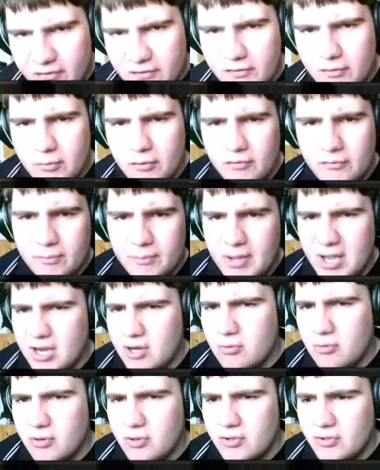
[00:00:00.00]
is to move
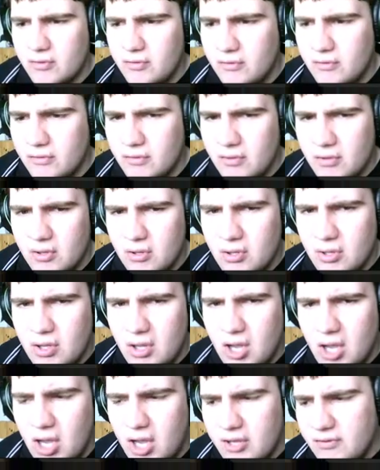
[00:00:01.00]
backwards.
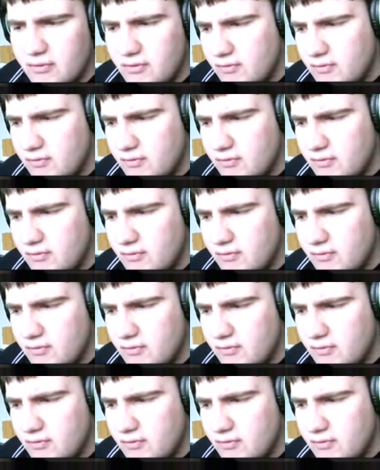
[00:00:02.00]
I